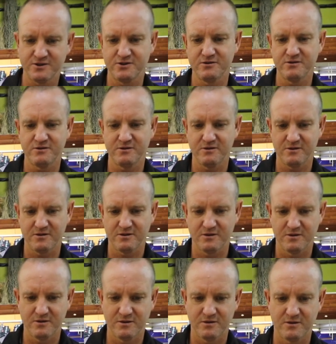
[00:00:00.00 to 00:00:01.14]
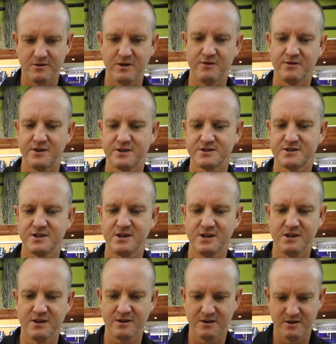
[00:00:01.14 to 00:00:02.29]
too. There it is there.